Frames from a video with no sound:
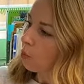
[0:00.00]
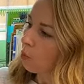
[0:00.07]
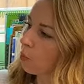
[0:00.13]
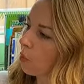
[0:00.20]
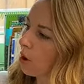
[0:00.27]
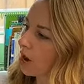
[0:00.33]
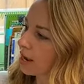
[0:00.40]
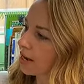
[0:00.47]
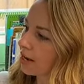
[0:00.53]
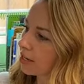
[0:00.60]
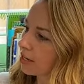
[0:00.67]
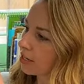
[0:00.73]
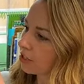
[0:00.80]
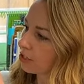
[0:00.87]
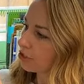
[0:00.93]
1,
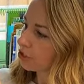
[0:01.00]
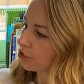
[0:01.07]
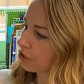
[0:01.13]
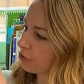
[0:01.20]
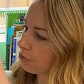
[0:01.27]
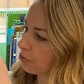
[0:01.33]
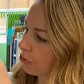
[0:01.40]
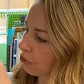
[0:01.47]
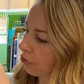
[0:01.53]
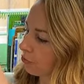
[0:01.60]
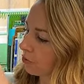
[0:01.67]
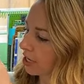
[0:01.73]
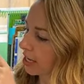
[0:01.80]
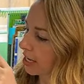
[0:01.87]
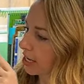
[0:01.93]
2,
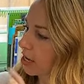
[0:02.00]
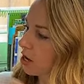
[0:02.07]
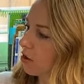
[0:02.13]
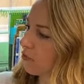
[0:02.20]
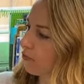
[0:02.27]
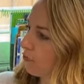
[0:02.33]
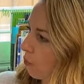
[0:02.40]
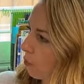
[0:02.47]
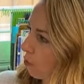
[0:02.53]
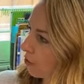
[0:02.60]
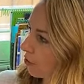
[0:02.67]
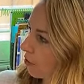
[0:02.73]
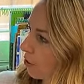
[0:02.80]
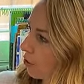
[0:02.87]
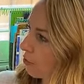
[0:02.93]
3. For
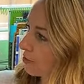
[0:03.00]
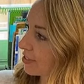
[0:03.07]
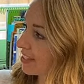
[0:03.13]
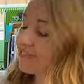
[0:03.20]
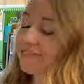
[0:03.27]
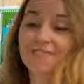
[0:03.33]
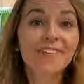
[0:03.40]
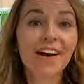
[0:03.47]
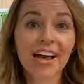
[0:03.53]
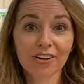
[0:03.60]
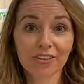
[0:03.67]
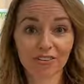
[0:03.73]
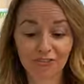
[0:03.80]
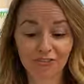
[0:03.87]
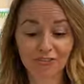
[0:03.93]
those
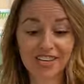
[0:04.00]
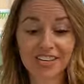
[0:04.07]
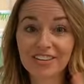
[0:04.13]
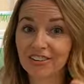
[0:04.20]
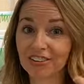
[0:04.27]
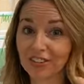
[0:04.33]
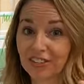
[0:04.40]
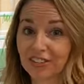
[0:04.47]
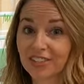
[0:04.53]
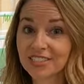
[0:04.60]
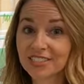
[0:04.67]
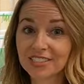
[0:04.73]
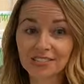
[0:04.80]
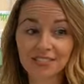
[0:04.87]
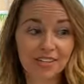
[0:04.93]
final
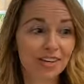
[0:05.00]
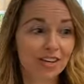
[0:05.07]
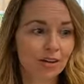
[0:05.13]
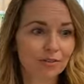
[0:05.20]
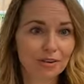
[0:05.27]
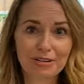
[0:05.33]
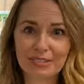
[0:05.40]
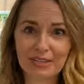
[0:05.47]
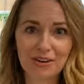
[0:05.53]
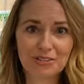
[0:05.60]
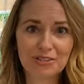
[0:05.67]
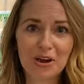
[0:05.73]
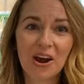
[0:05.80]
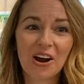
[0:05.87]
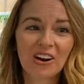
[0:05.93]
fingers, I'm
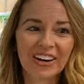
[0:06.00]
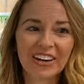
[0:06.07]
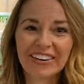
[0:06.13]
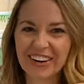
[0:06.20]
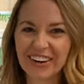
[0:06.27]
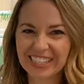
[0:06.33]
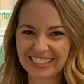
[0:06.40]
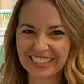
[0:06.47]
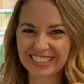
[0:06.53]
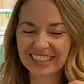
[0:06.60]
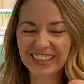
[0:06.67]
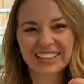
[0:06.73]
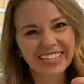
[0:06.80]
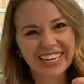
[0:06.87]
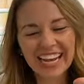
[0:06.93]
so sorry, 1, 2,
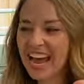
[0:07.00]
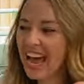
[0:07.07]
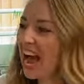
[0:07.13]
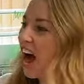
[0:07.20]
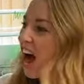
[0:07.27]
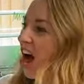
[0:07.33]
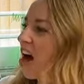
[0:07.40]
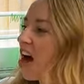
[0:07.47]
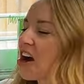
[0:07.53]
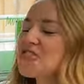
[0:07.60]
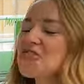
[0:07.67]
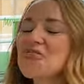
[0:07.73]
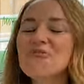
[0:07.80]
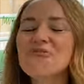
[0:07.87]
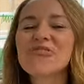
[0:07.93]
3,
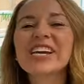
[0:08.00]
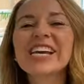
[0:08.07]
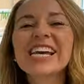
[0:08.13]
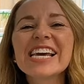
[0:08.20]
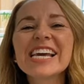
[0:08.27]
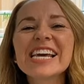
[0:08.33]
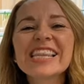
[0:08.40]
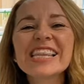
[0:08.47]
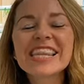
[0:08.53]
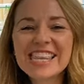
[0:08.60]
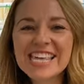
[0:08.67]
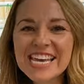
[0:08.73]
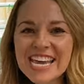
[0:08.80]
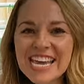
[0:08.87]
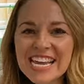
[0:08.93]
are 3
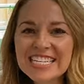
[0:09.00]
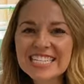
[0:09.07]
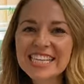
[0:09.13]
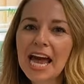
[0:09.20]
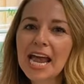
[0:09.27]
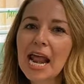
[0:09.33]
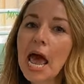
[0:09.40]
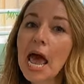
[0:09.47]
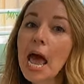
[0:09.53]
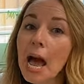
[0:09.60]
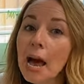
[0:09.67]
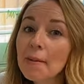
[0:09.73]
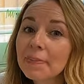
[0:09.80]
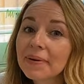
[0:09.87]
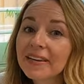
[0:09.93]
things that
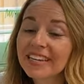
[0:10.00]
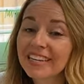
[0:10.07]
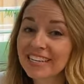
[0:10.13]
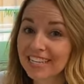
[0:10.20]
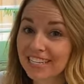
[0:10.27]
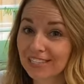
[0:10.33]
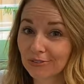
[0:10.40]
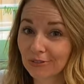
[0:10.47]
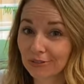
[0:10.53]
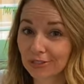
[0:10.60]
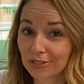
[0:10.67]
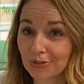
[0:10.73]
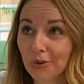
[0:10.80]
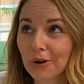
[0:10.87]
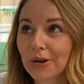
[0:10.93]
happen in your
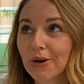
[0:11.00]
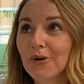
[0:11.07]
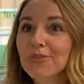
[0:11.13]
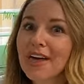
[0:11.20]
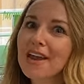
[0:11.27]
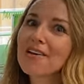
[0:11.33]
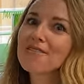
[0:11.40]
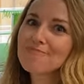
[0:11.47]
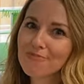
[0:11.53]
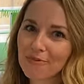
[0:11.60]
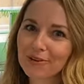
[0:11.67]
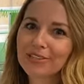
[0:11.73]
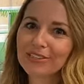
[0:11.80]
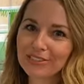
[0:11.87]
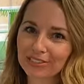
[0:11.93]
story or that are
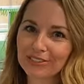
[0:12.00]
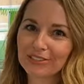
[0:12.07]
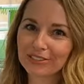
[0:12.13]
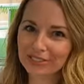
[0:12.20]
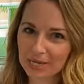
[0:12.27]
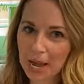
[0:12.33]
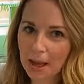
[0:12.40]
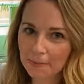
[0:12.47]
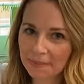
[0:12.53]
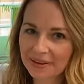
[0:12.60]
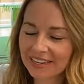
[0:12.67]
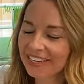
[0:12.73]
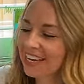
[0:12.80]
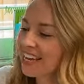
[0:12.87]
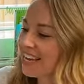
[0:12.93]
important to your topic.
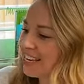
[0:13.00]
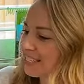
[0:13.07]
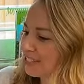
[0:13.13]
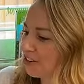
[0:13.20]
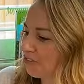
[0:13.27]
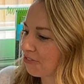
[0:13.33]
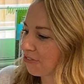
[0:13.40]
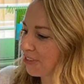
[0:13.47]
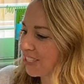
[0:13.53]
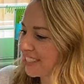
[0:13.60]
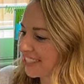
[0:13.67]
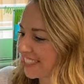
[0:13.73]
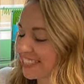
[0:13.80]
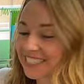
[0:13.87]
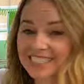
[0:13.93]
So for
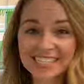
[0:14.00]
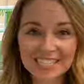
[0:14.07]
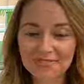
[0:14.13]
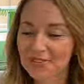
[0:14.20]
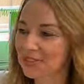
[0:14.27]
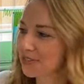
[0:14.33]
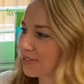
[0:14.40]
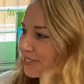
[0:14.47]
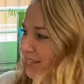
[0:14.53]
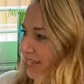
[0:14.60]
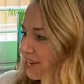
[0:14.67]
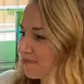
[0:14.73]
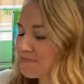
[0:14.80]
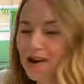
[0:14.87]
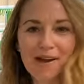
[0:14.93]
instance, this one looks like
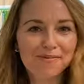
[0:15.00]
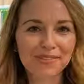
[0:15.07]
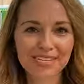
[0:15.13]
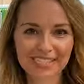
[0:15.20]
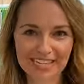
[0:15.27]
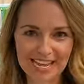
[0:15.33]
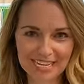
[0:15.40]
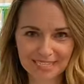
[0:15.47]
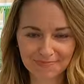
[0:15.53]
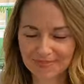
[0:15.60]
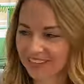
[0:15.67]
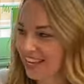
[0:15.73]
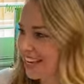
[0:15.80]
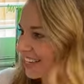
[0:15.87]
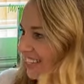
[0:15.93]
it probably takes
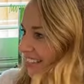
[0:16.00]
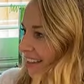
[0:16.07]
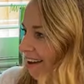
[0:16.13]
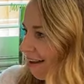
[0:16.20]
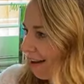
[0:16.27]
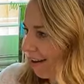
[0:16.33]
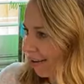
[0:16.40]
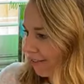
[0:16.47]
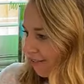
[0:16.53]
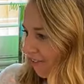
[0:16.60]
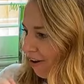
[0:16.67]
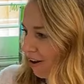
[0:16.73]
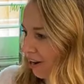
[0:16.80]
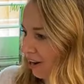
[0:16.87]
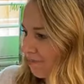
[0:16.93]
place on a
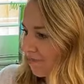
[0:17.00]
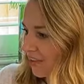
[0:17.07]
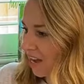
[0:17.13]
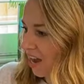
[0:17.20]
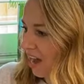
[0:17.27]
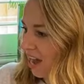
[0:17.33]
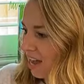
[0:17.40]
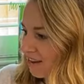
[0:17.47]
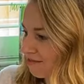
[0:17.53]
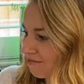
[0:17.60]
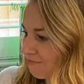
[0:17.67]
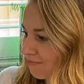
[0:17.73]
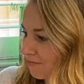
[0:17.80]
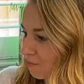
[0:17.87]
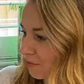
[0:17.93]
farm
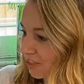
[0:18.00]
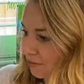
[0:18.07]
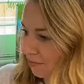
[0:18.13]
with a